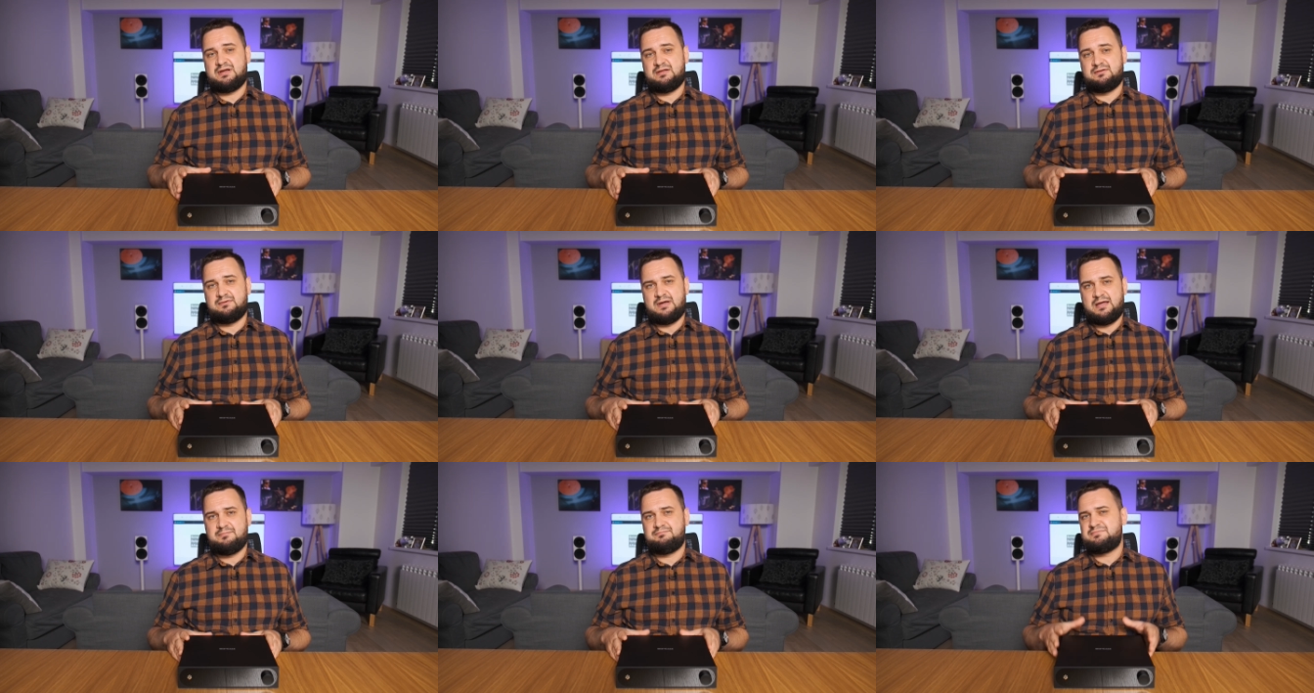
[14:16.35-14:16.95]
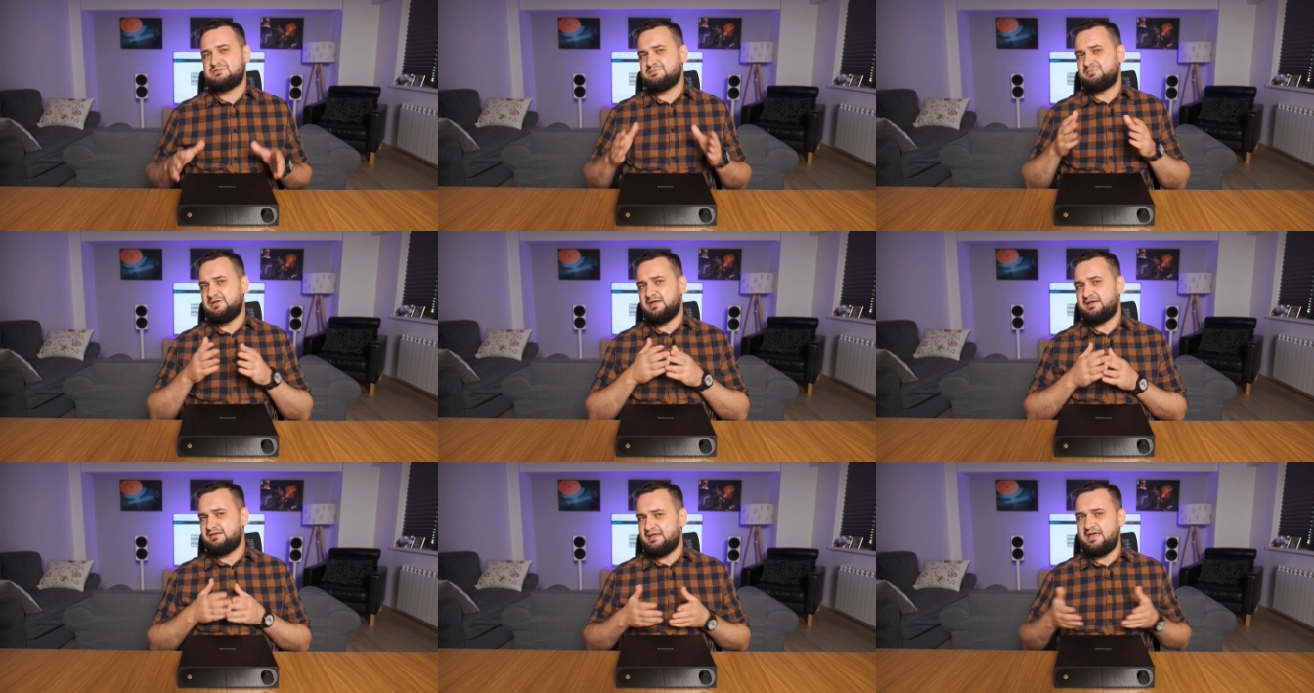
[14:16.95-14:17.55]
and I'm simply
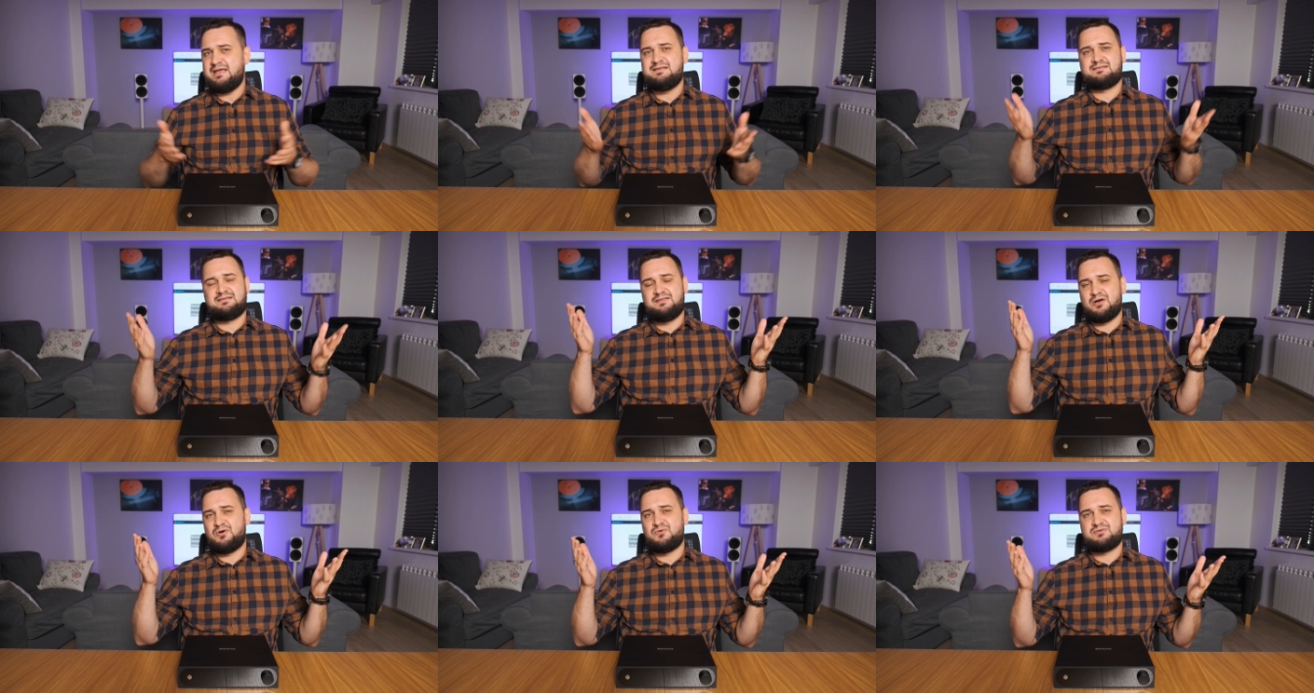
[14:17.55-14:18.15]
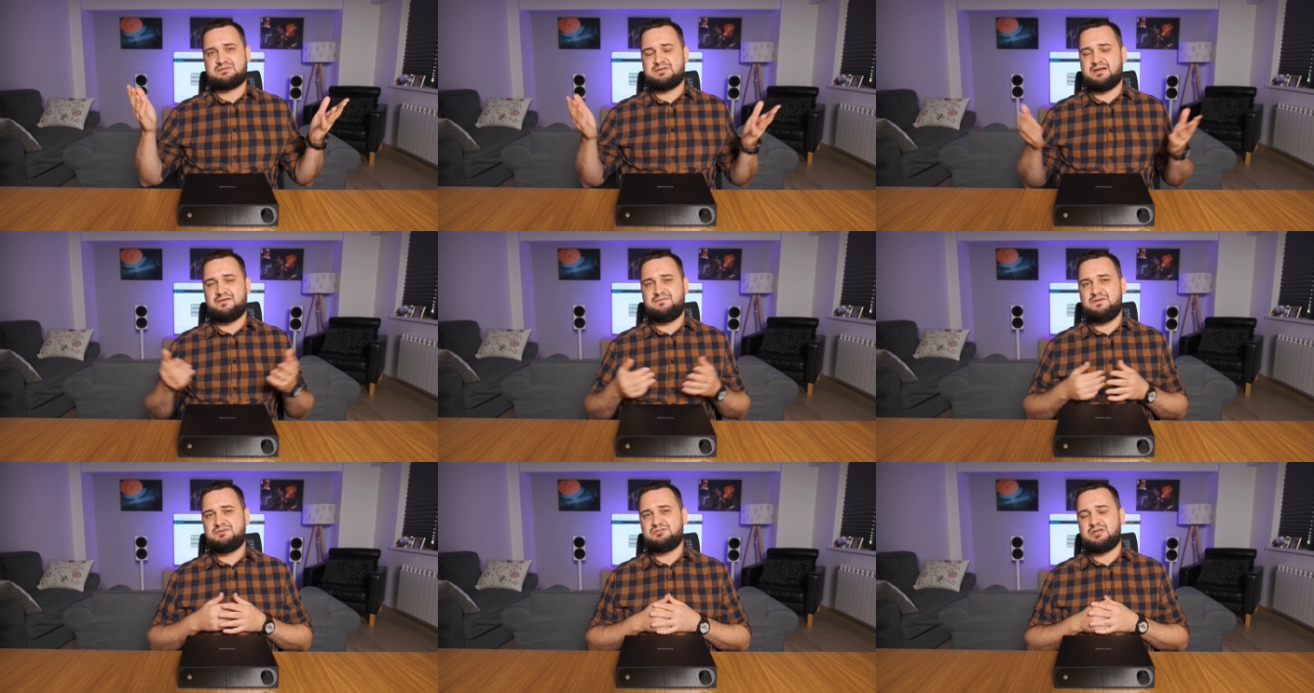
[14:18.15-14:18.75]
against those
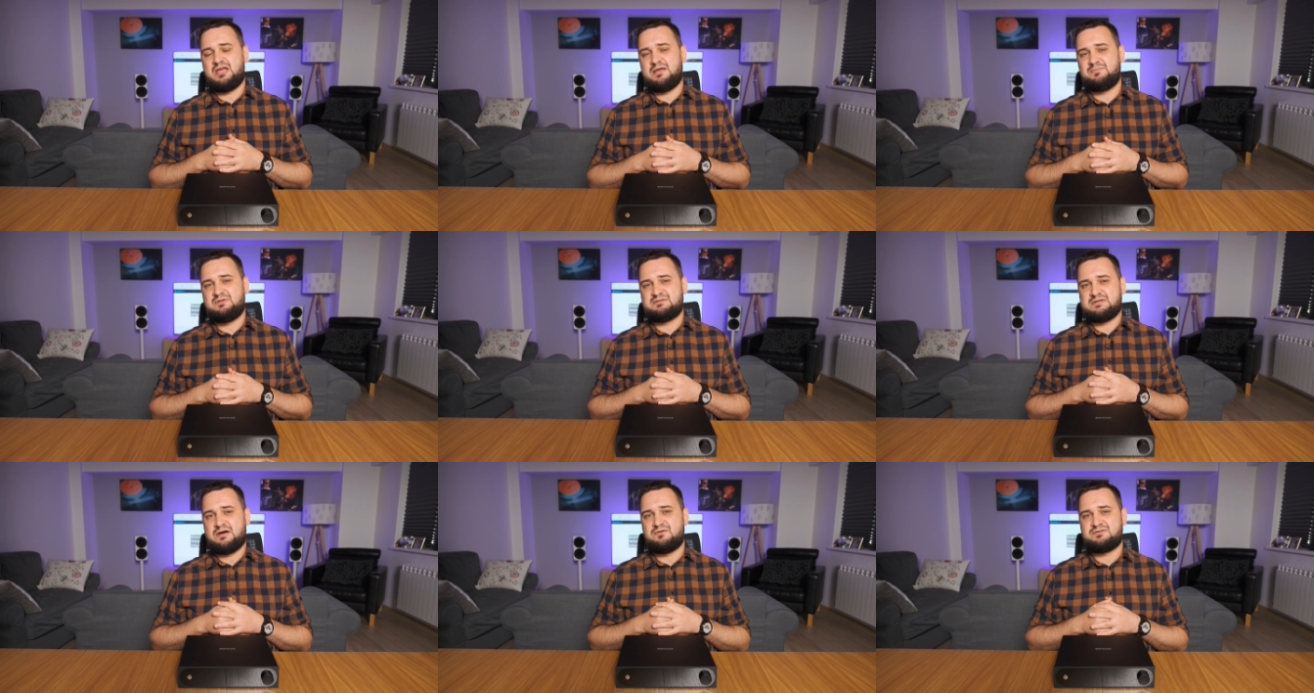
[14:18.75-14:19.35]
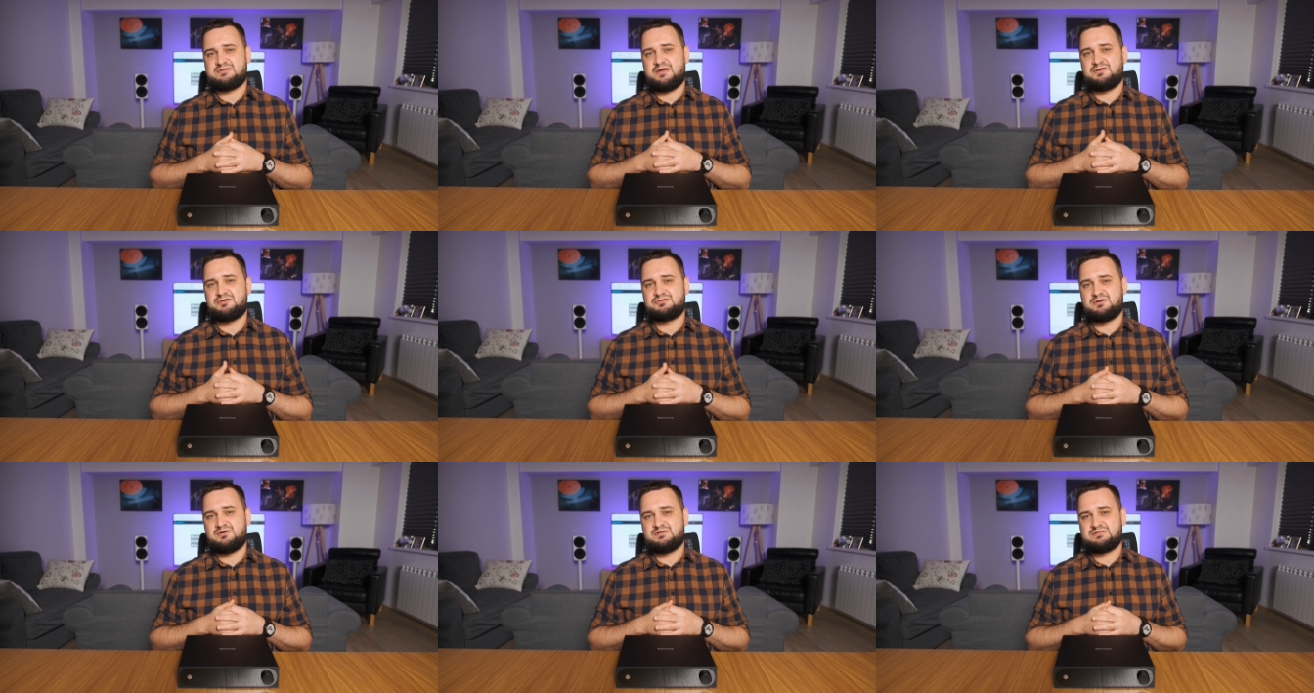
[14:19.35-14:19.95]
V-shaped sound
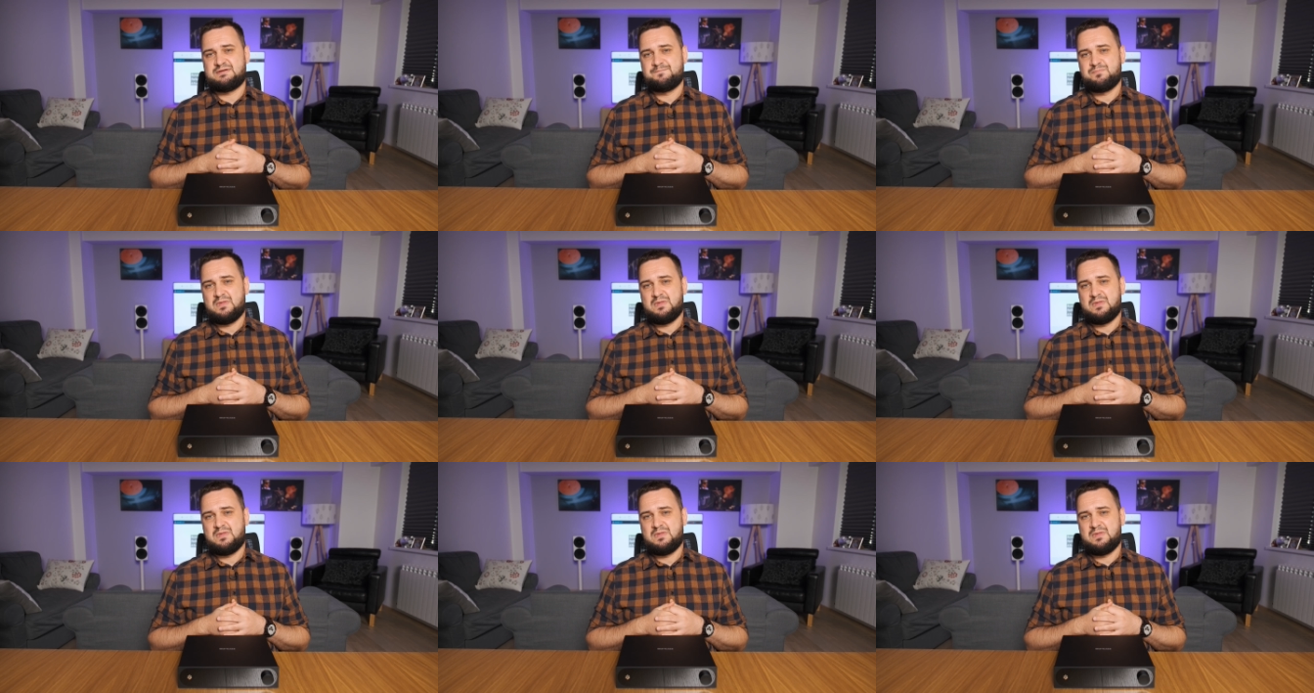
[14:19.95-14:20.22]
signatures.